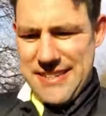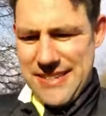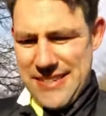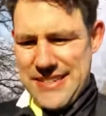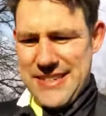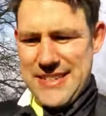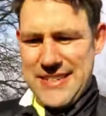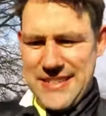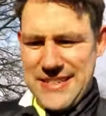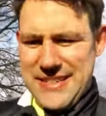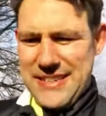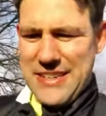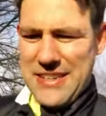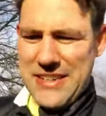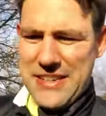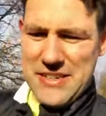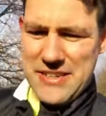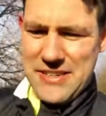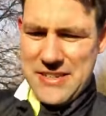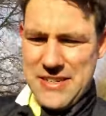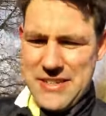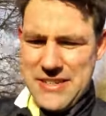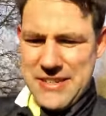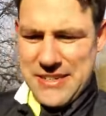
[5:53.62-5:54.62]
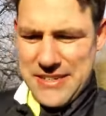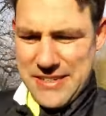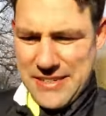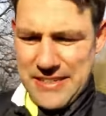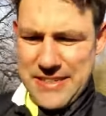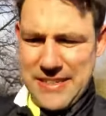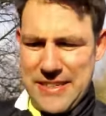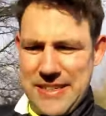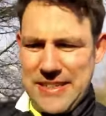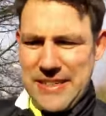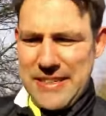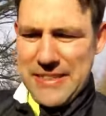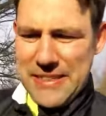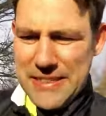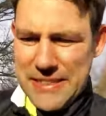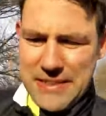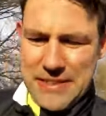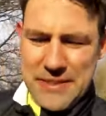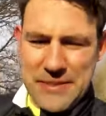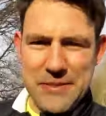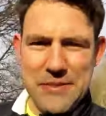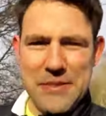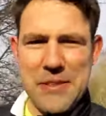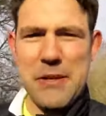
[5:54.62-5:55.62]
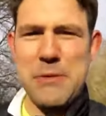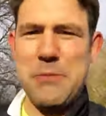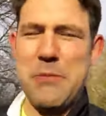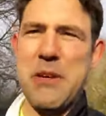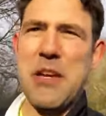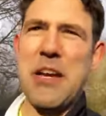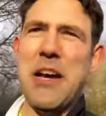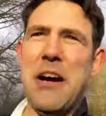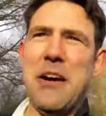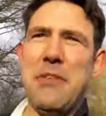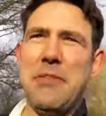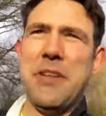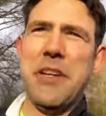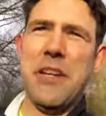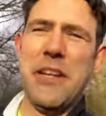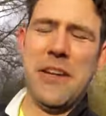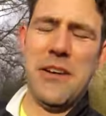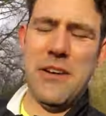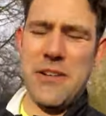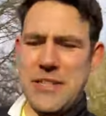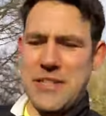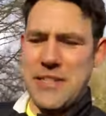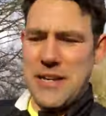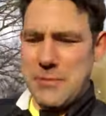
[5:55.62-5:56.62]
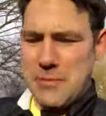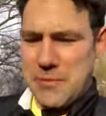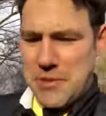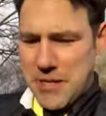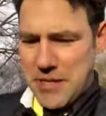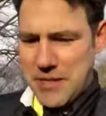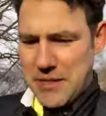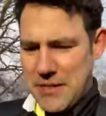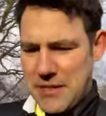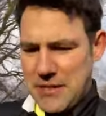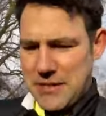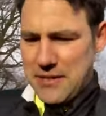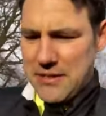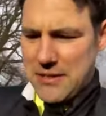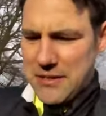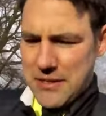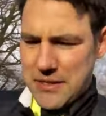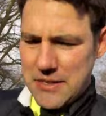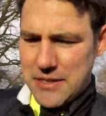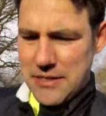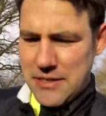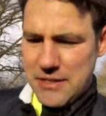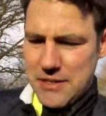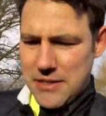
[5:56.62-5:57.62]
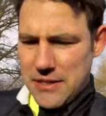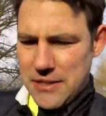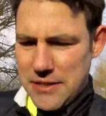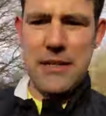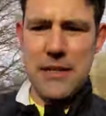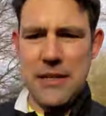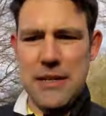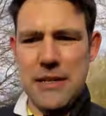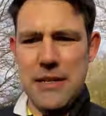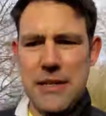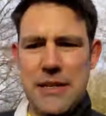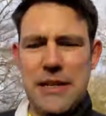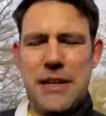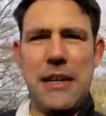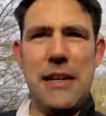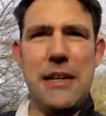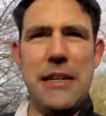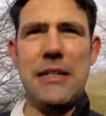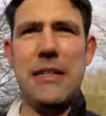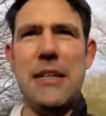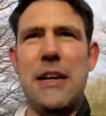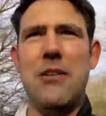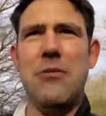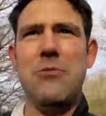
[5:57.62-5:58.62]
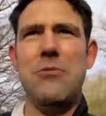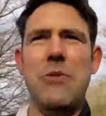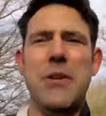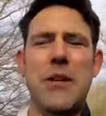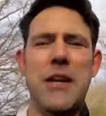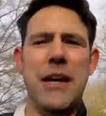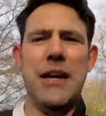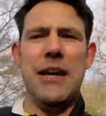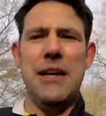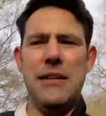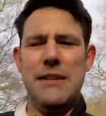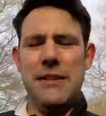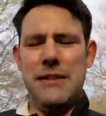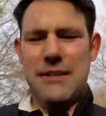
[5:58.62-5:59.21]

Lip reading: I don't know. My calf didn't like something, and it's told me that.